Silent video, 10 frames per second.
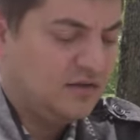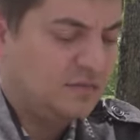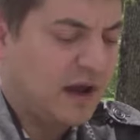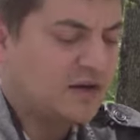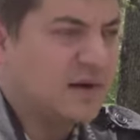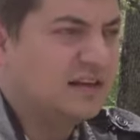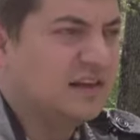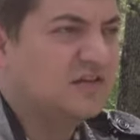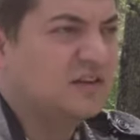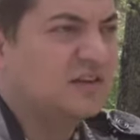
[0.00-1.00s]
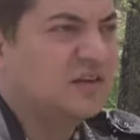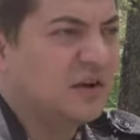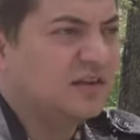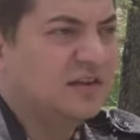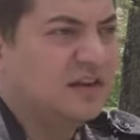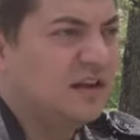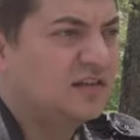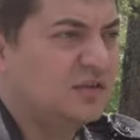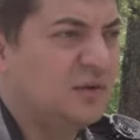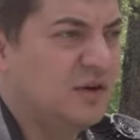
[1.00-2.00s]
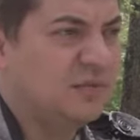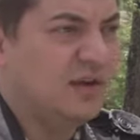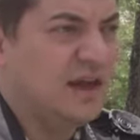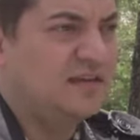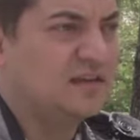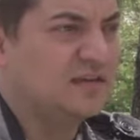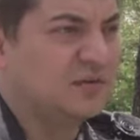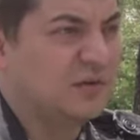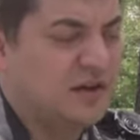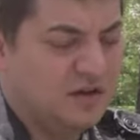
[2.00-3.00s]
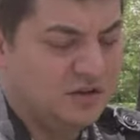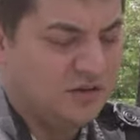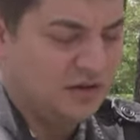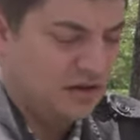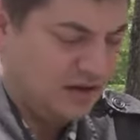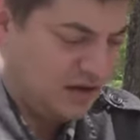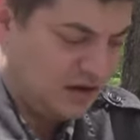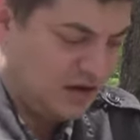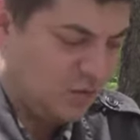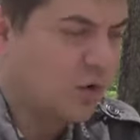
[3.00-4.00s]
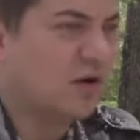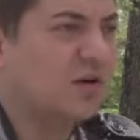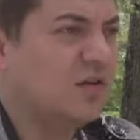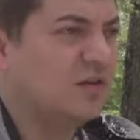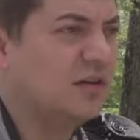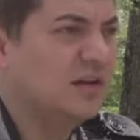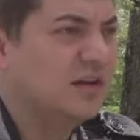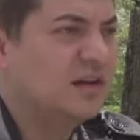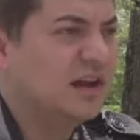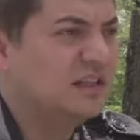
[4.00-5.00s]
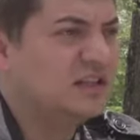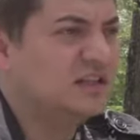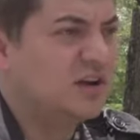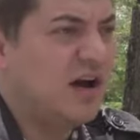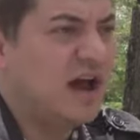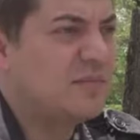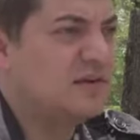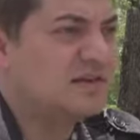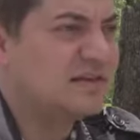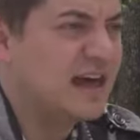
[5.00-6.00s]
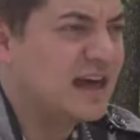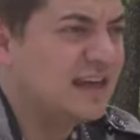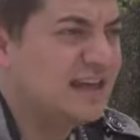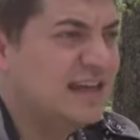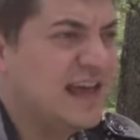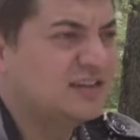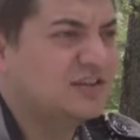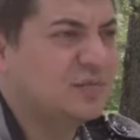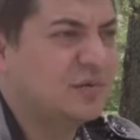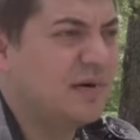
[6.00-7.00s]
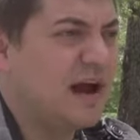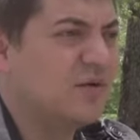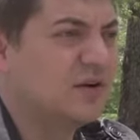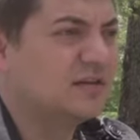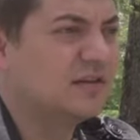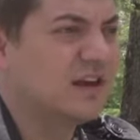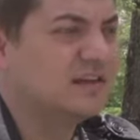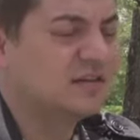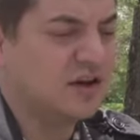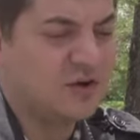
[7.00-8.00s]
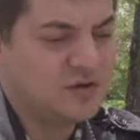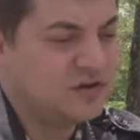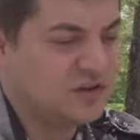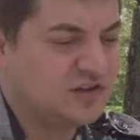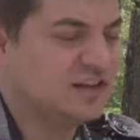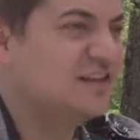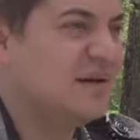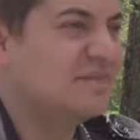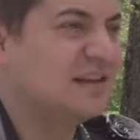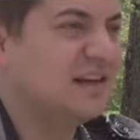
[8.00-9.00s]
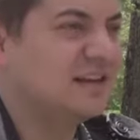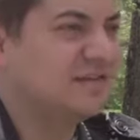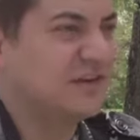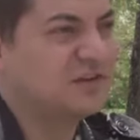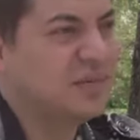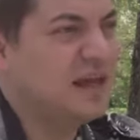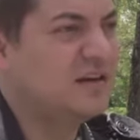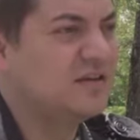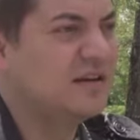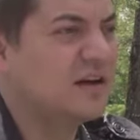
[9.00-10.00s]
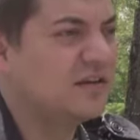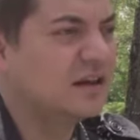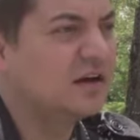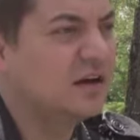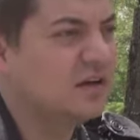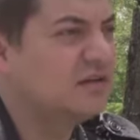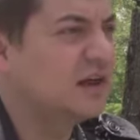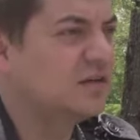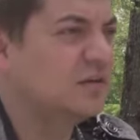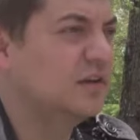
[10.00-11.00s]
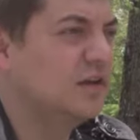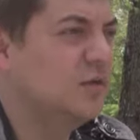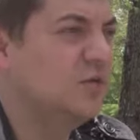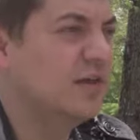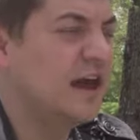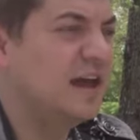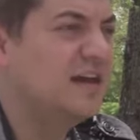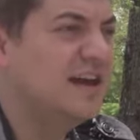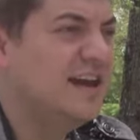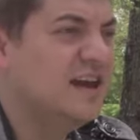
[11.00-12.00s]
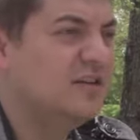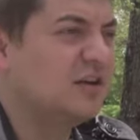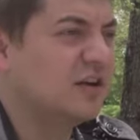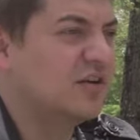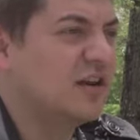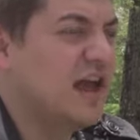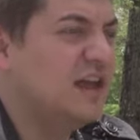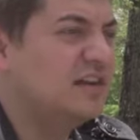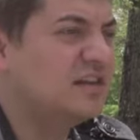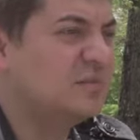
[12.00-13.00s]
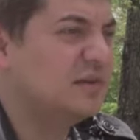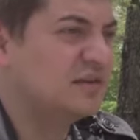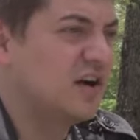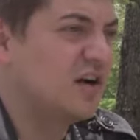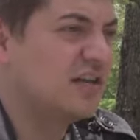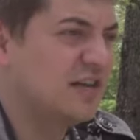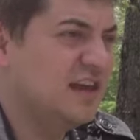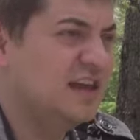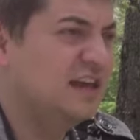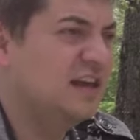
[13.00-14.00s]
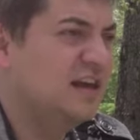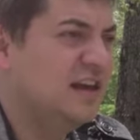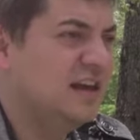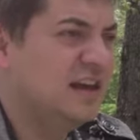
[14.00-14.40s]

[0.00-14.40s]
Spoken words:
Spider-Man lives in New York City. It's a real place. It's a real world. It just so happens that he has superpowers, and so you just accept it in the first panel. And I was like, oh, that's really cool that you can create this bizarre thing,